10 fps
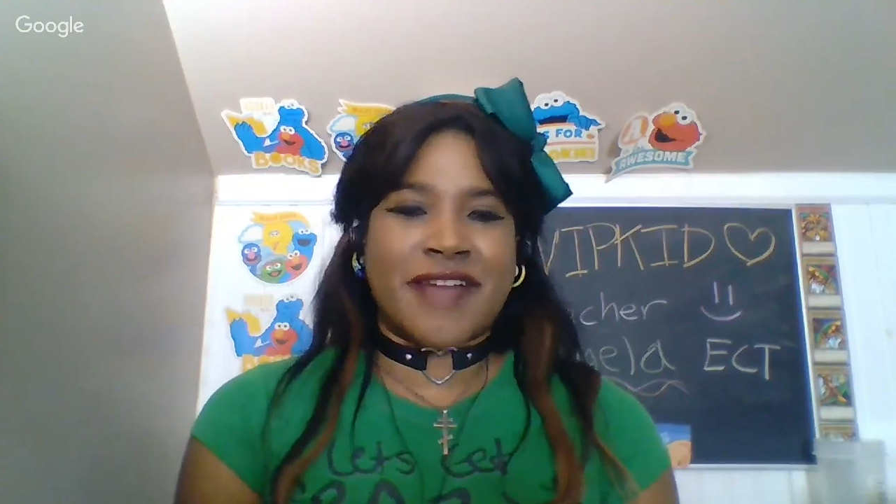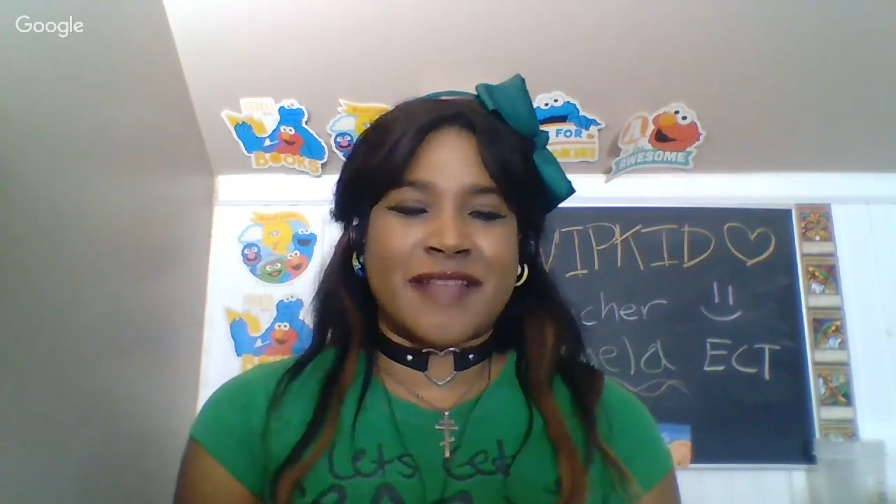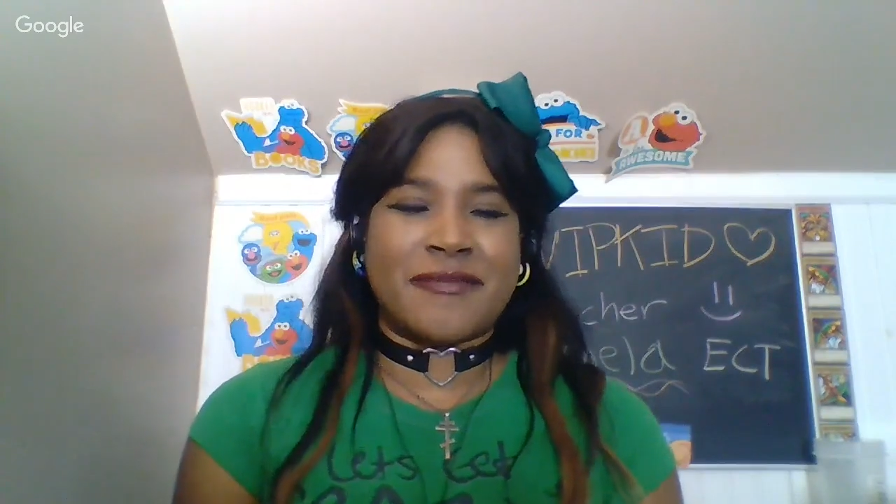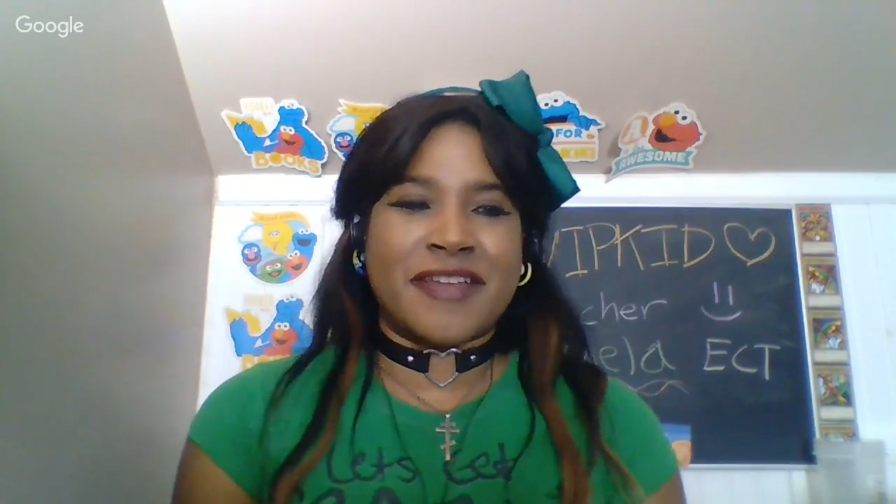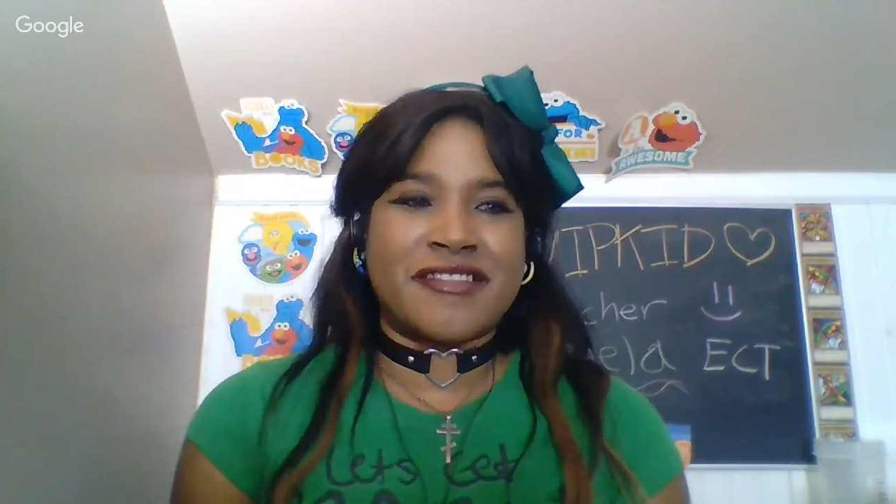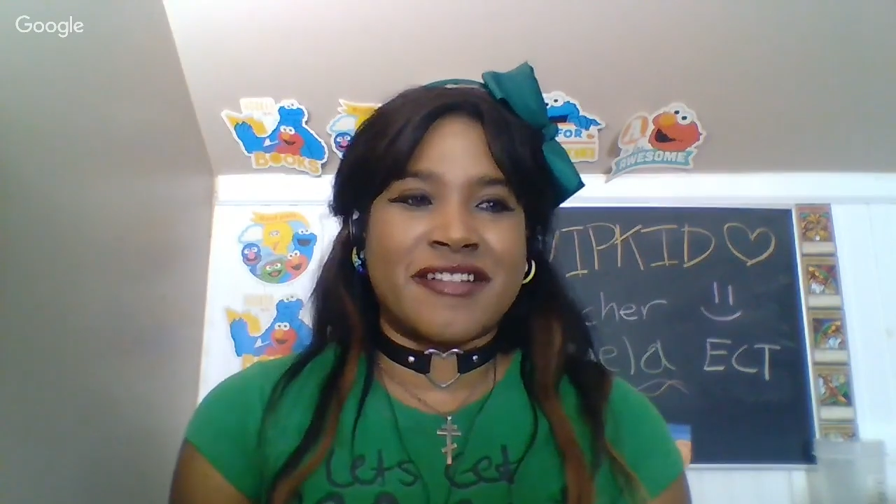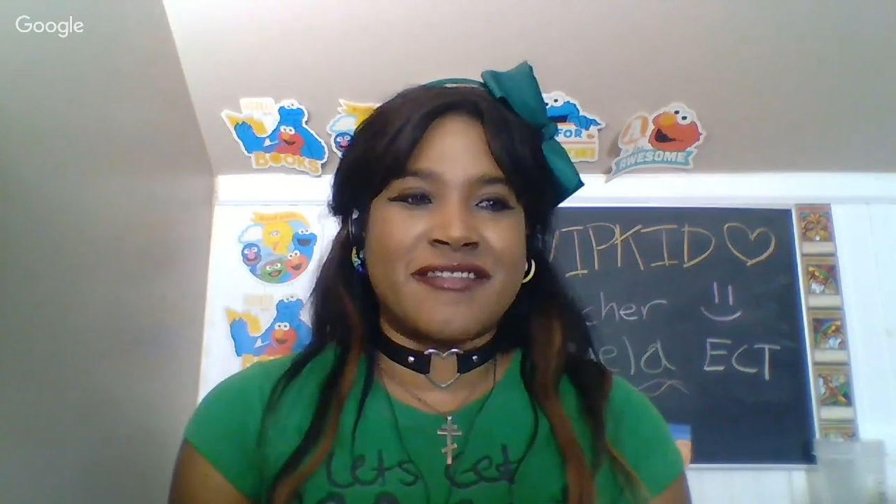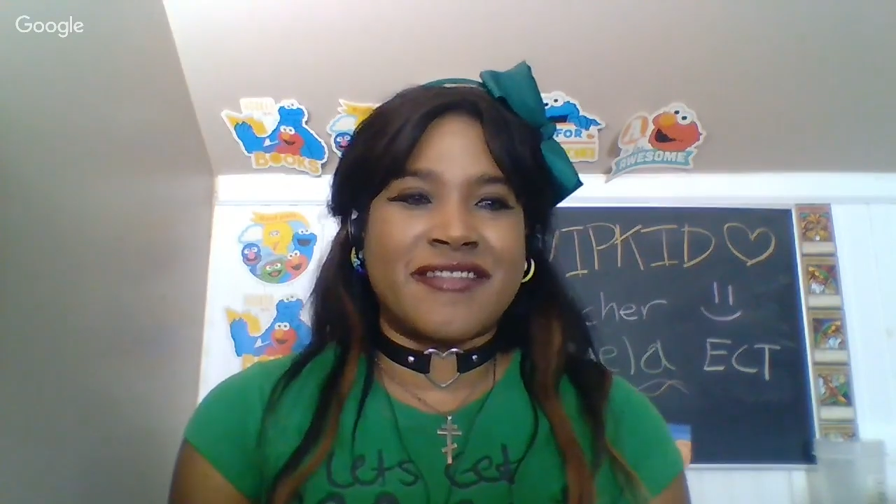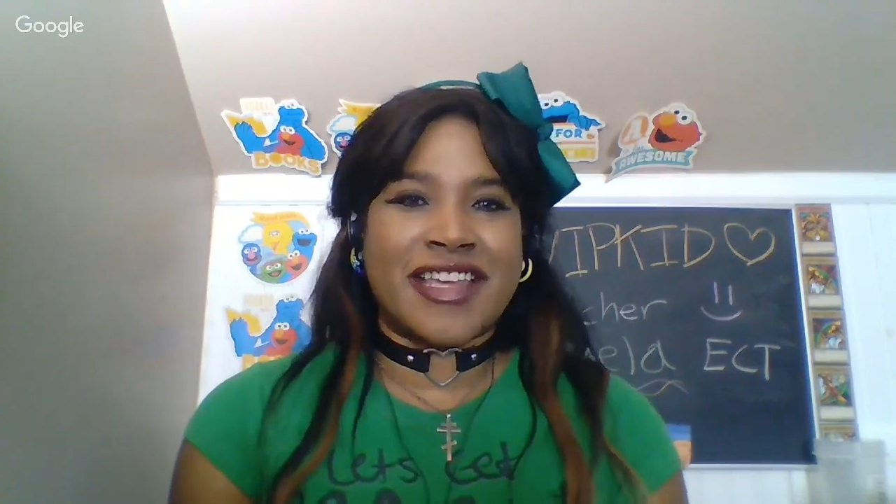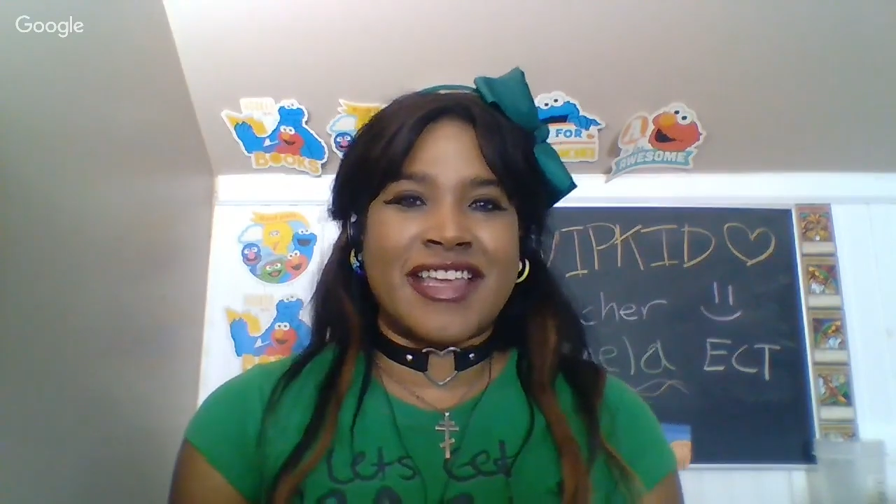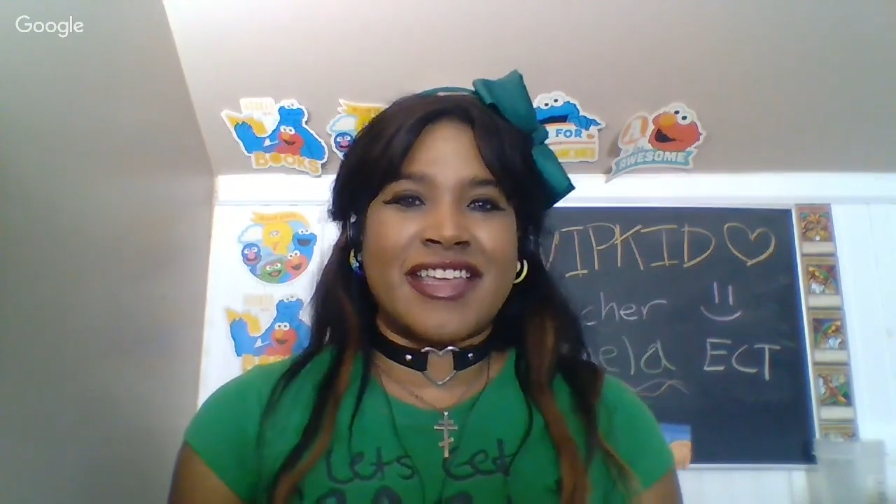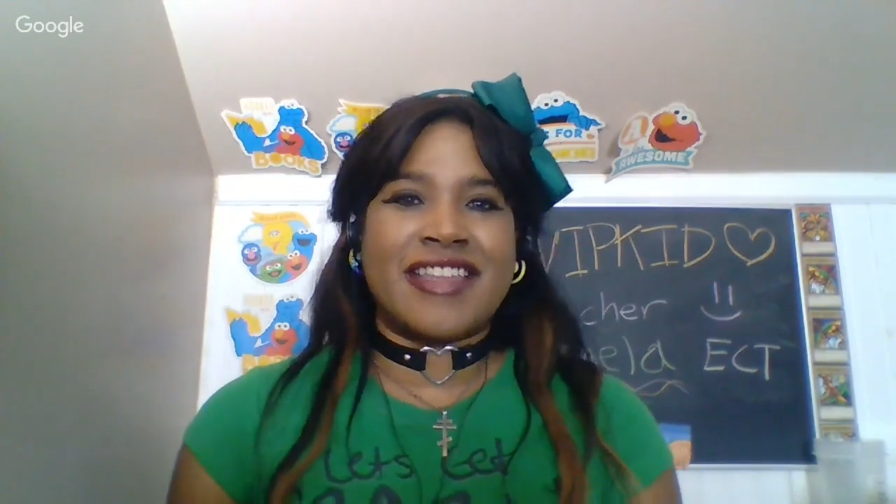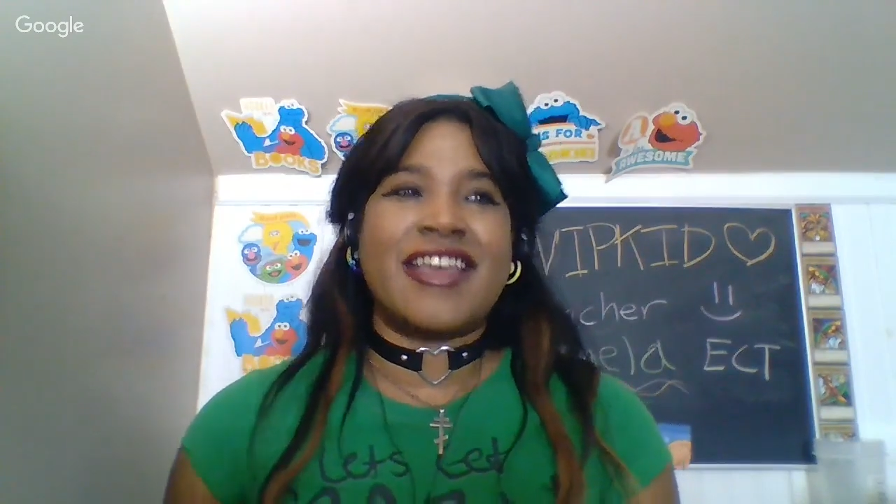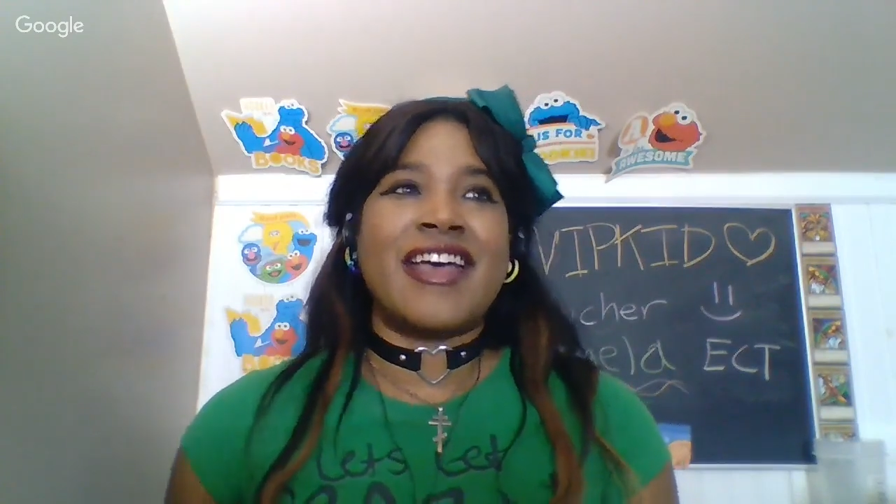randomly trickling in.